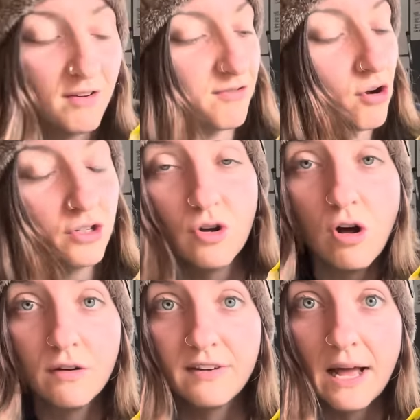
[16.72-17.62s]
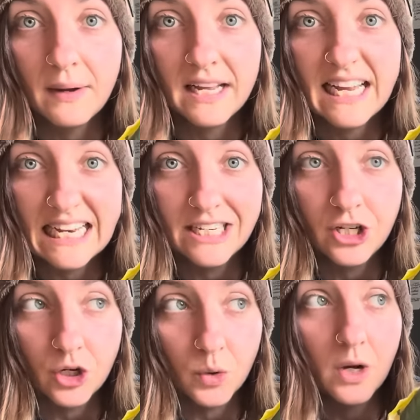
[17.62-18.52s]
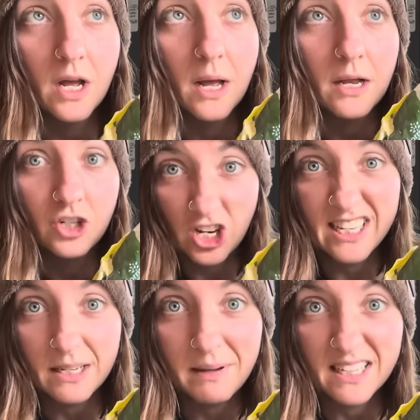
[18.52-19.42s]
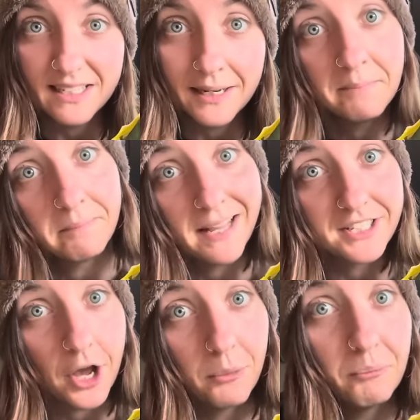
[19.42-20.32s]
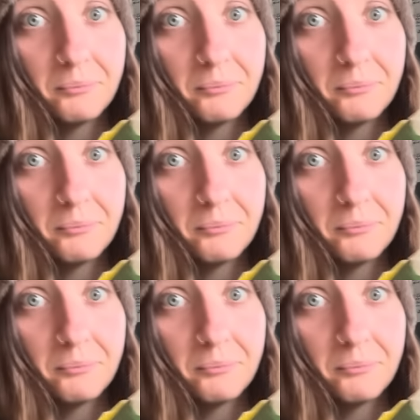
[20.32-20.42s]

of frozen cauliflower into cheesy pizza. Let's go.